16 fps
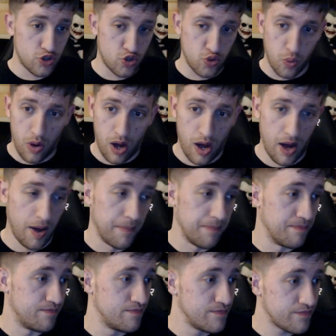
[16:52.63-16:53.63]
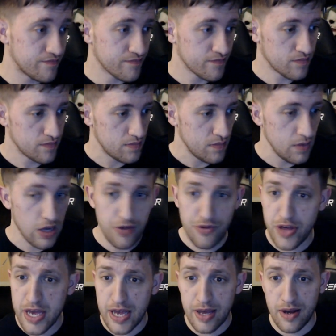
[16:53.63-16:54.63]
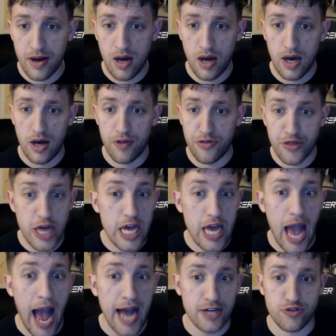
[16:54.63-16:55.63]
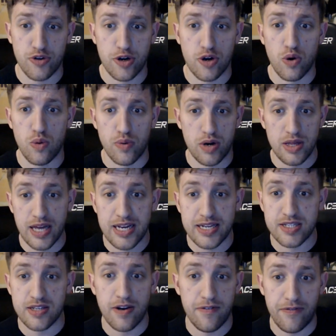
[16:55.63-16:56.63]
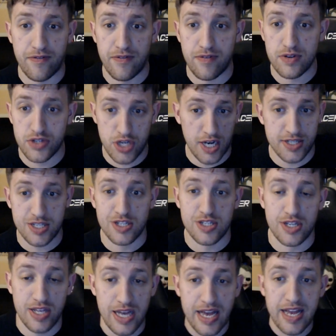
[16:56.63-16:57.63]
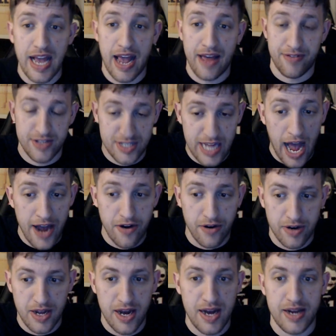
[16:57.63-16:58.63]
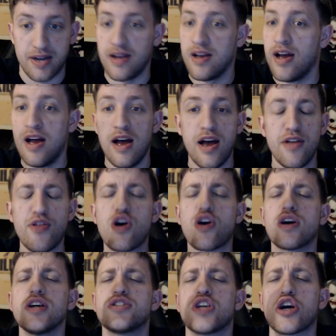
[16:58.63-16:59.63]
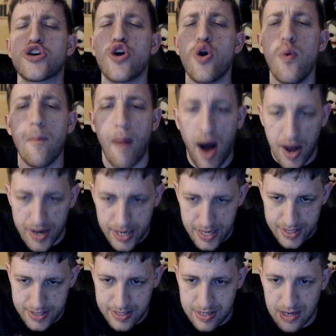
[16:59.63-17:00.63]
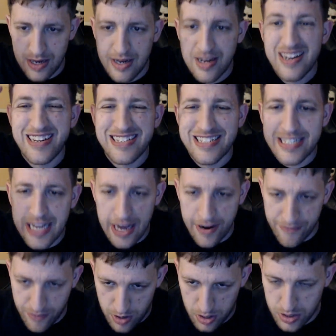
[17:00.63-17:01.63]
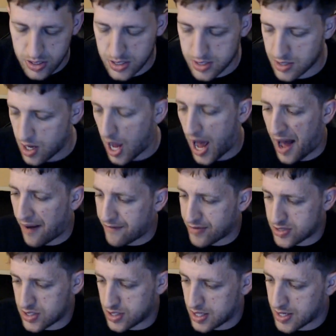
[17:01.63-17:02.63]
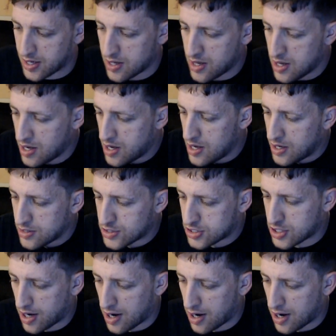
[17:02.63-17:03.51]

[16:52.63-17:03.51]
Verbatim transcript: um, the uh, theatrical release of Justice League and the Snyder Cut, there is a humongous difference, obviously. So